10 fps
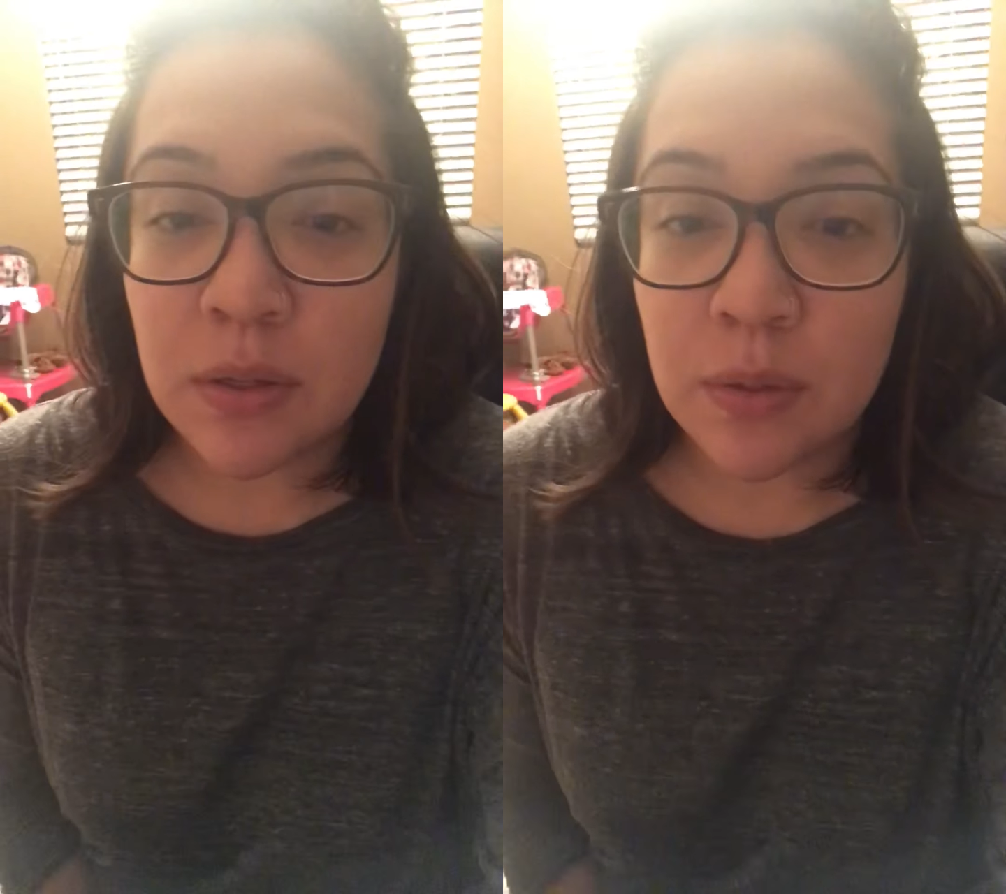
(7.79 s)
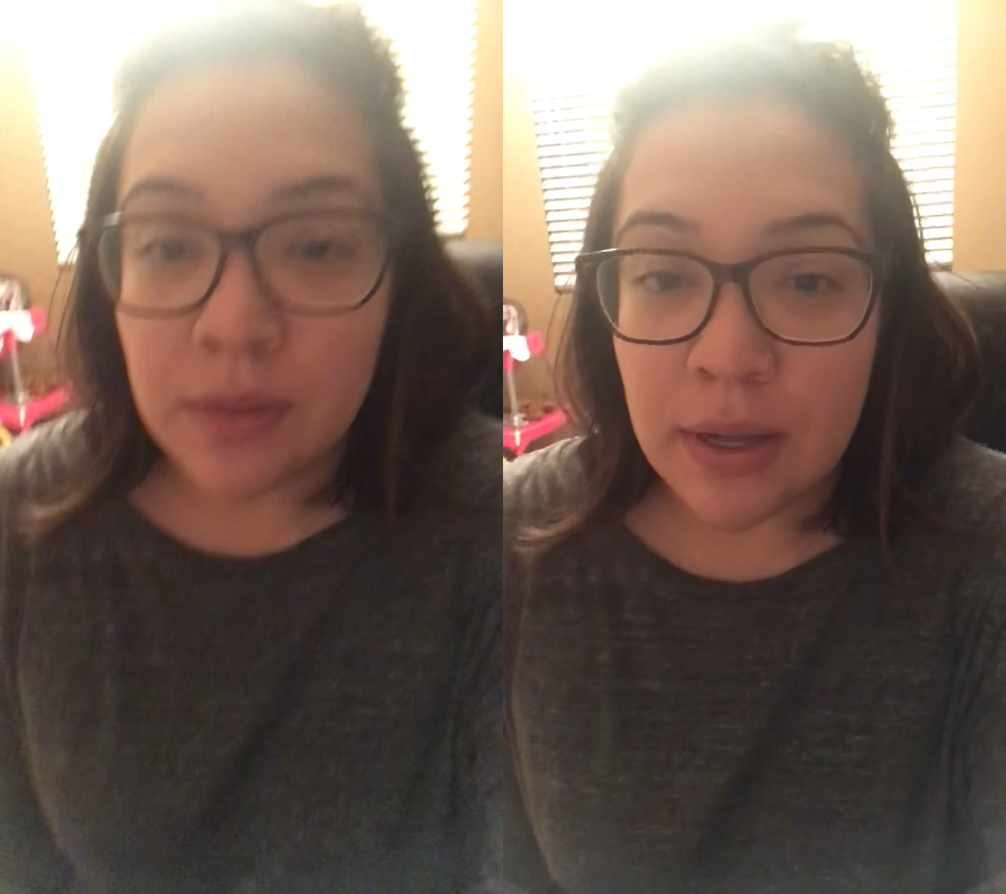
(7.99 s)

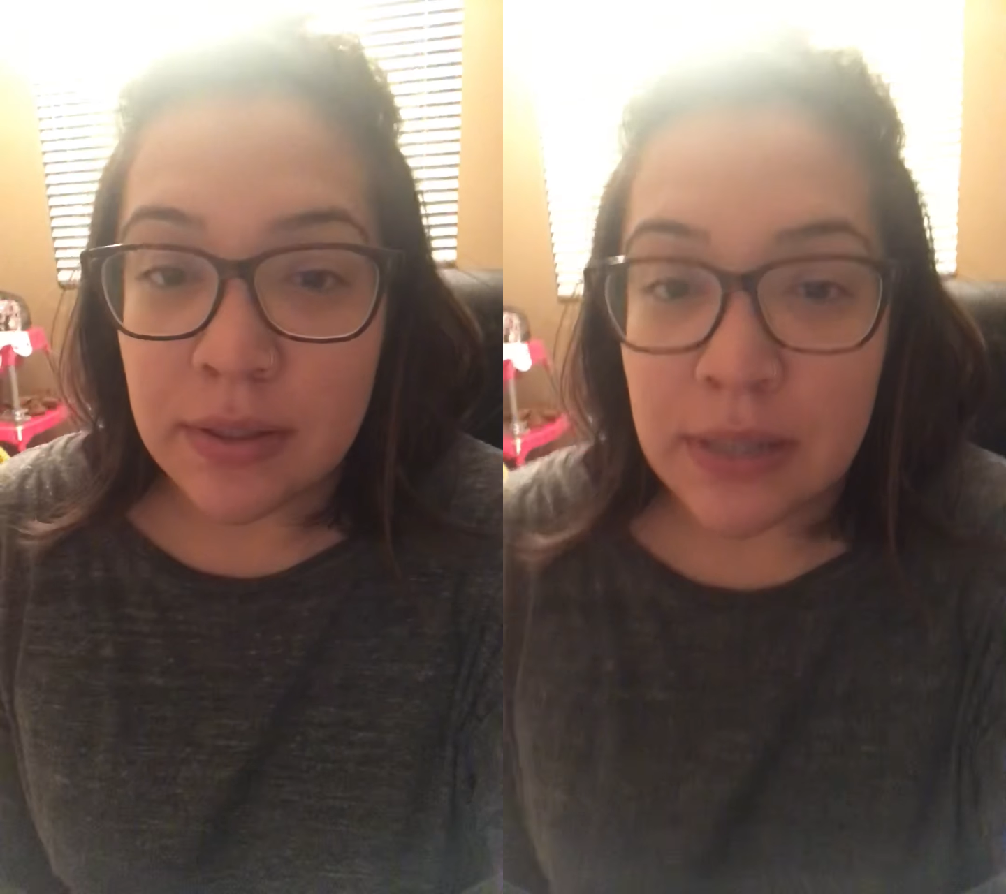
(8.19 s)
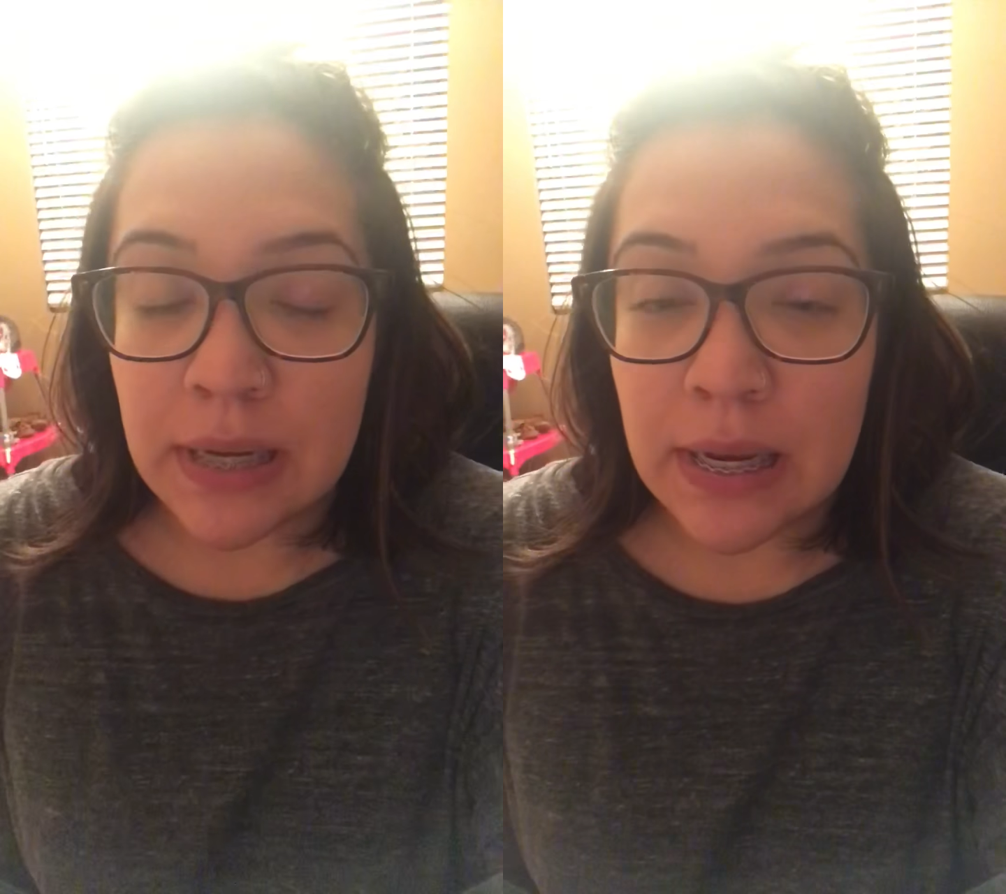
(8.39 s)

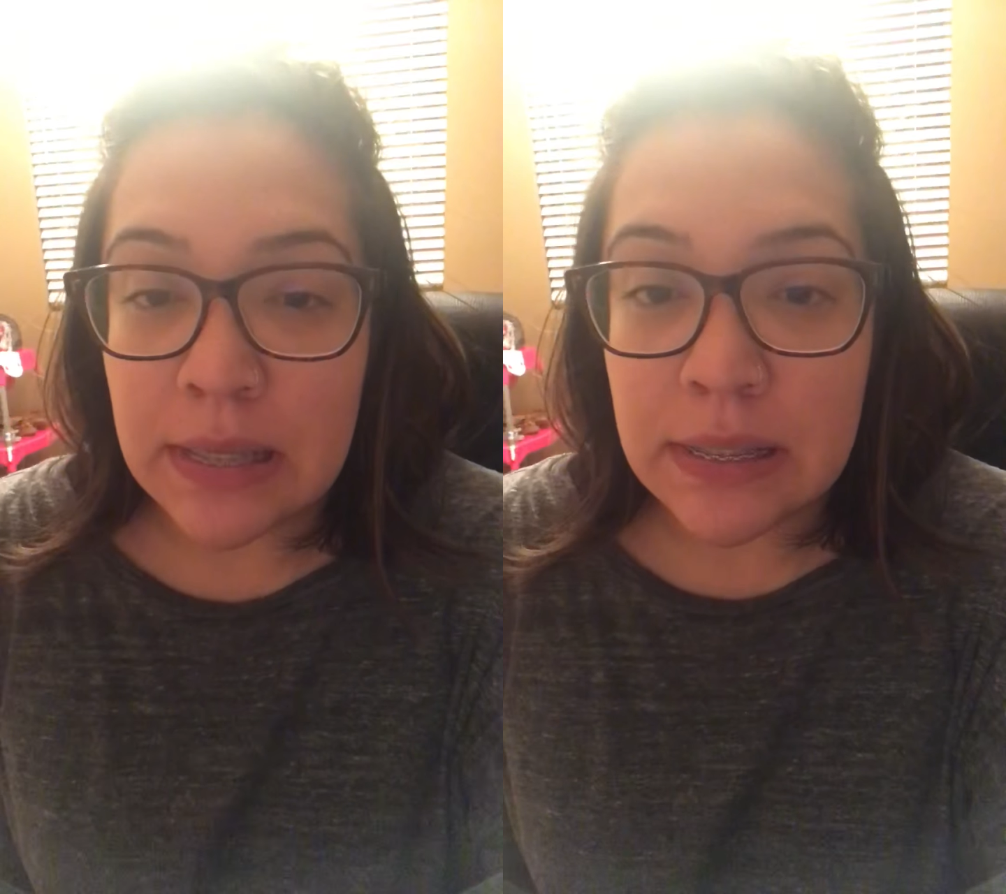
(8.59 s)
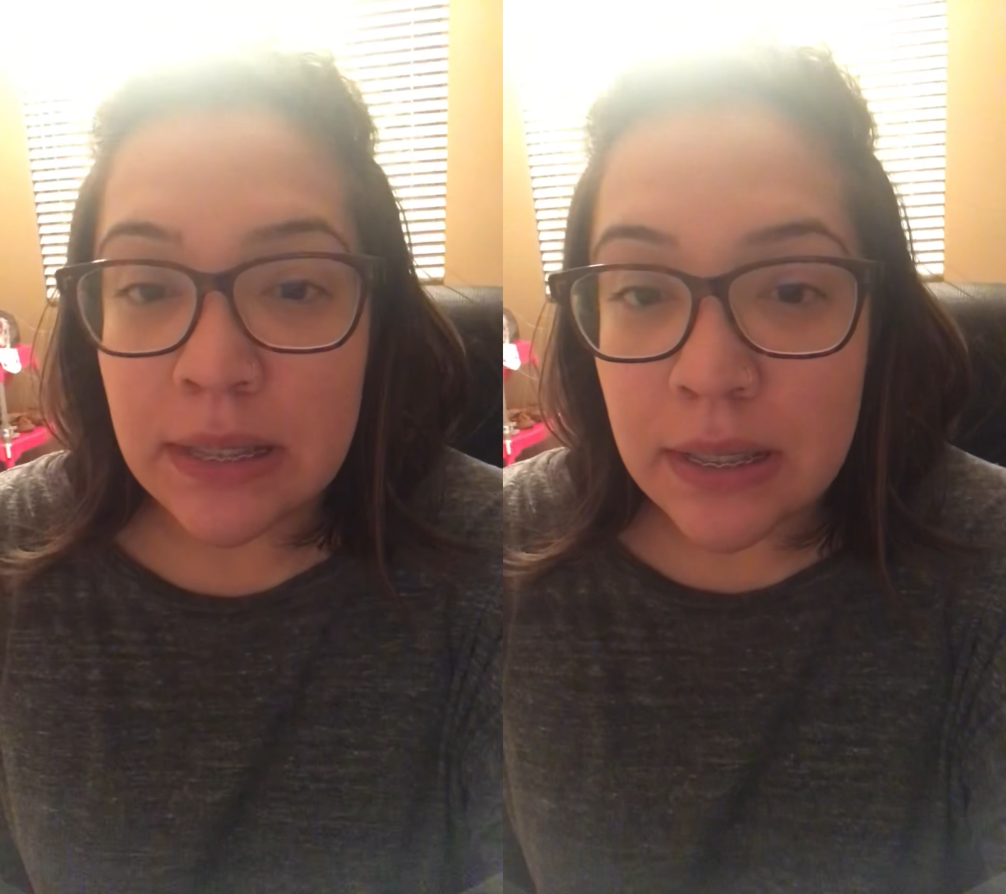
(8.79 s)

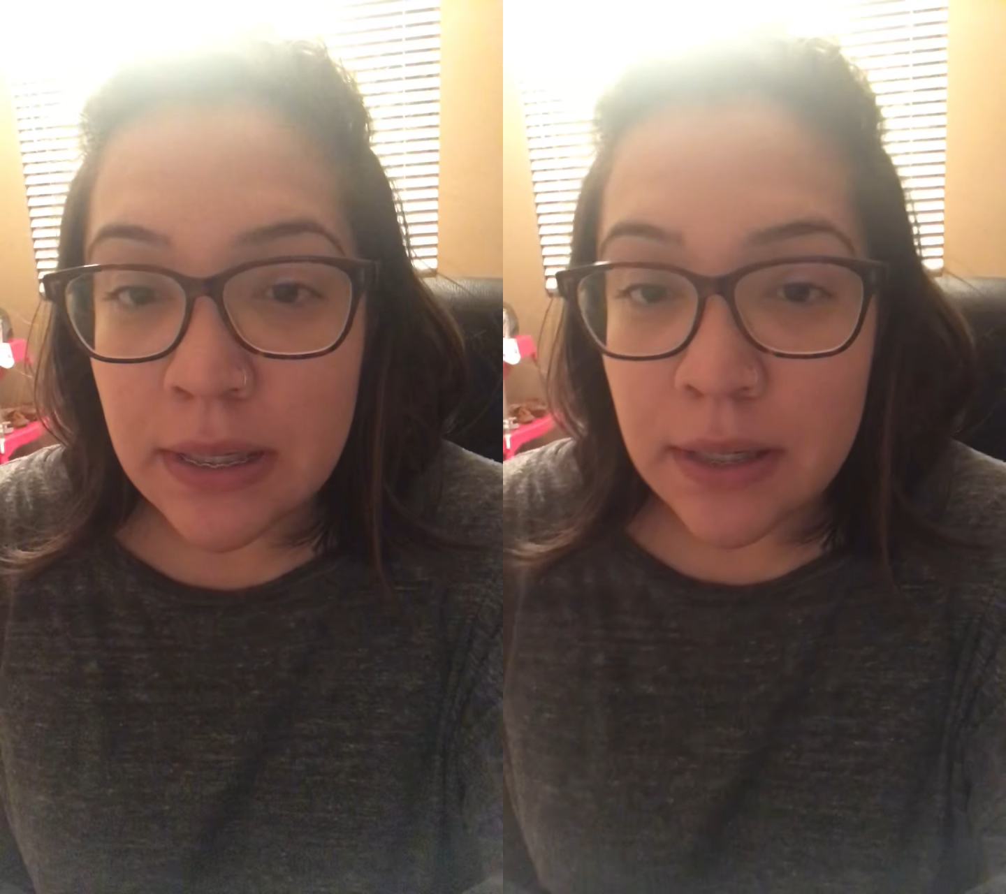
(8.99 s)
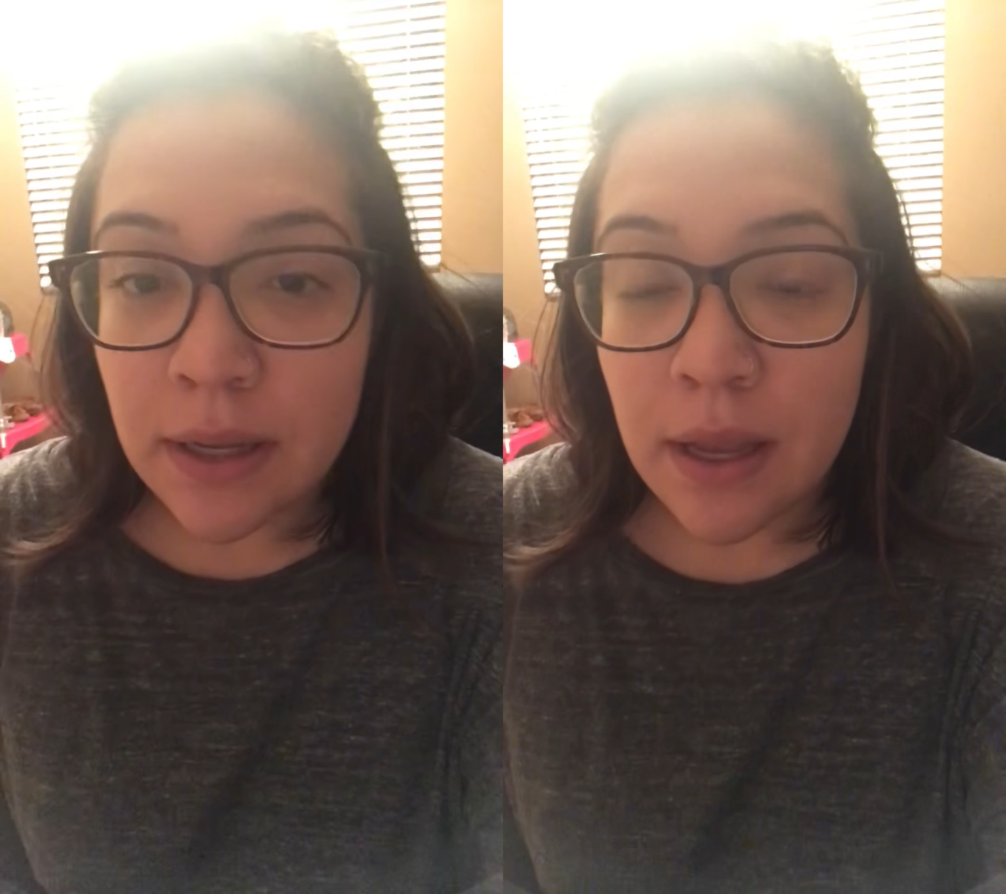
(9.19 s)

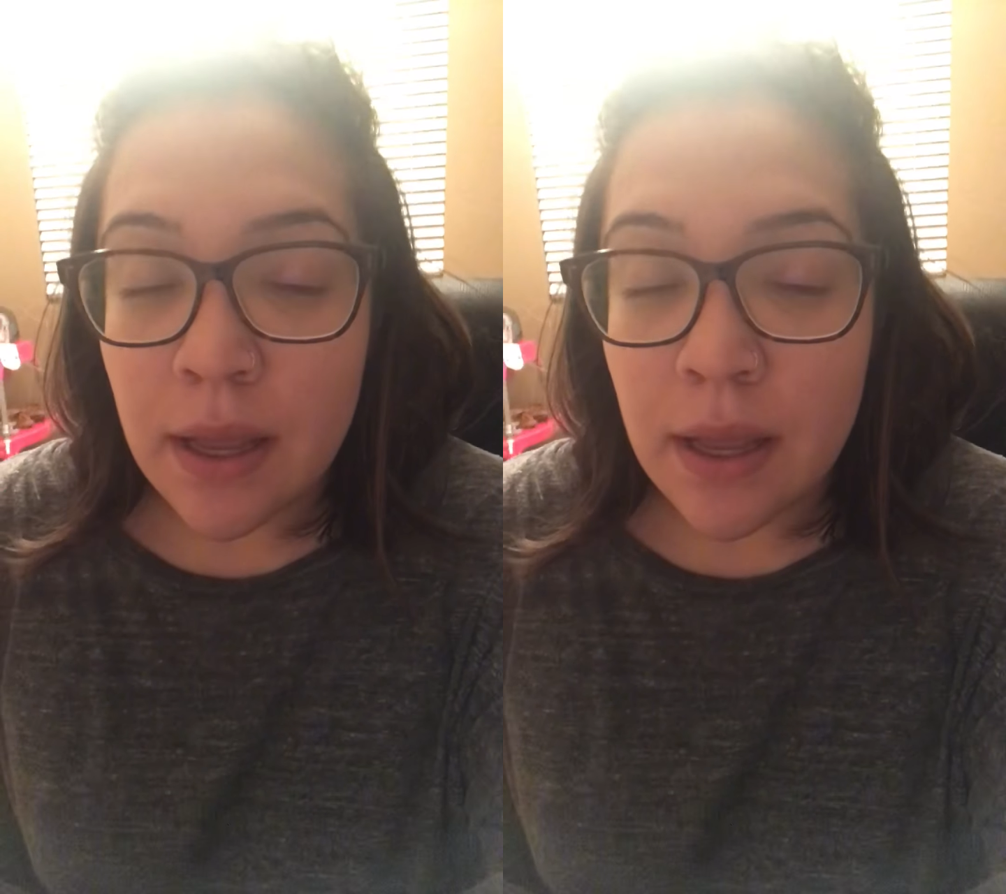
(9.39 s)
2018,